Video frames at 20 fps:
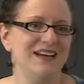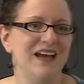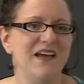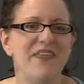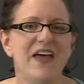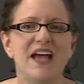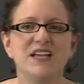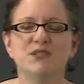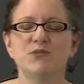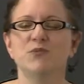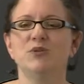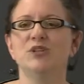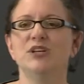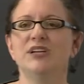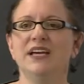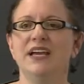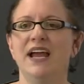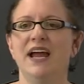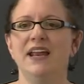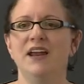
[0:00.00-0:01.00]
And that's what we're
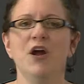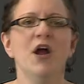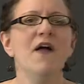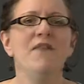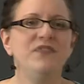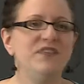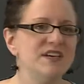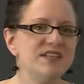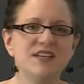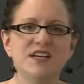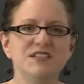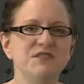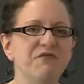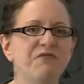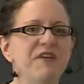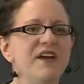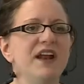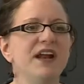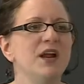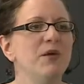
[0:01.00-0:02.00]
looking at here. This doesn't
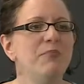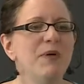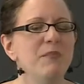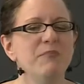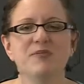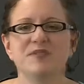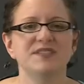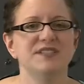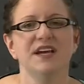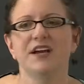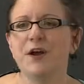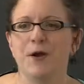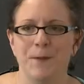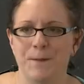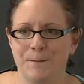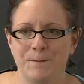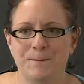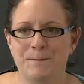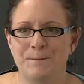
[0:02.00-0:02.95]
fit on a bumper sticker.